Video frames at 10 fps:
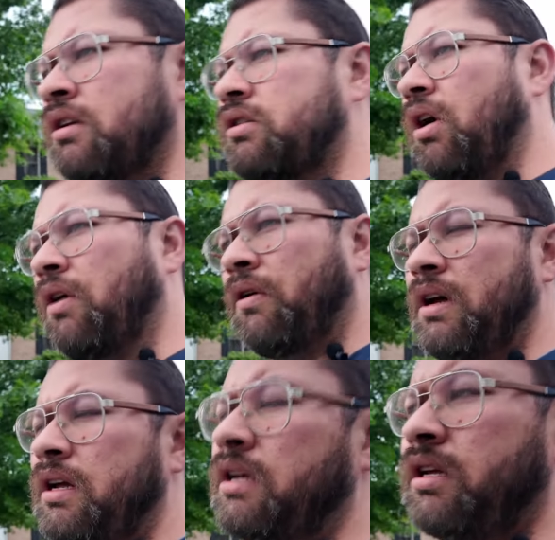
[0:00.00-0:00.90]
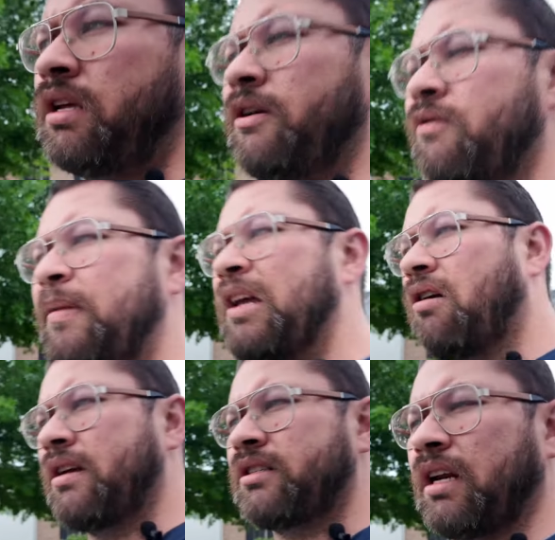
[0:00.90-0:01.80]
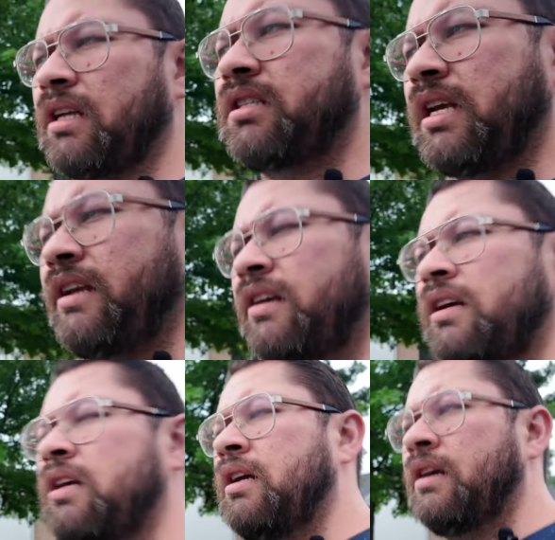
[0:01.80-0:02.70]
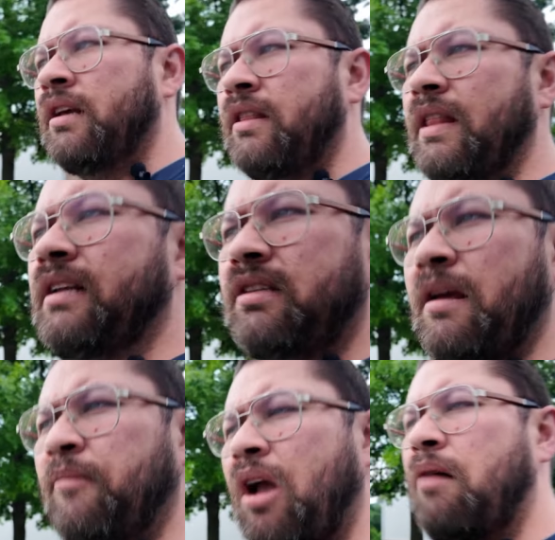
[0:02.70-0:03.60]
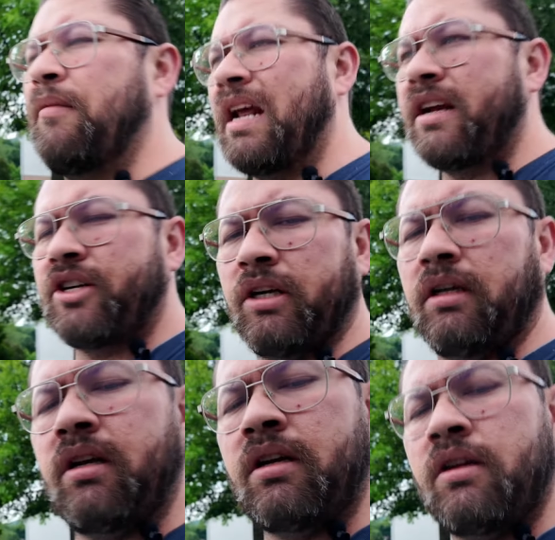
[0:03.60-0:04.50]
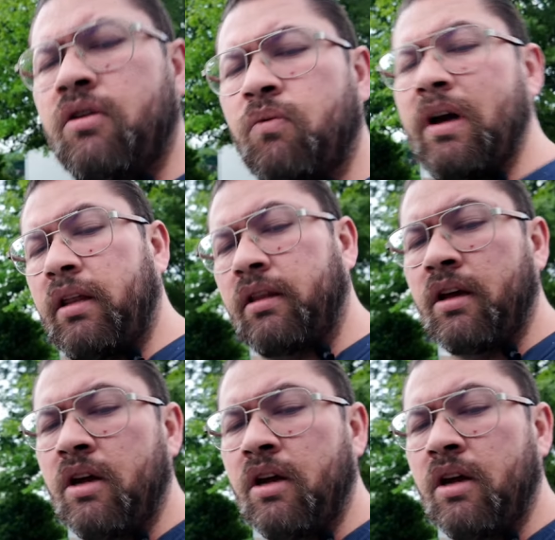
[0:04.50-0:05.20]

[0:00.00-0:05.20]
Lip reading: So it would be interesting to see that same combination with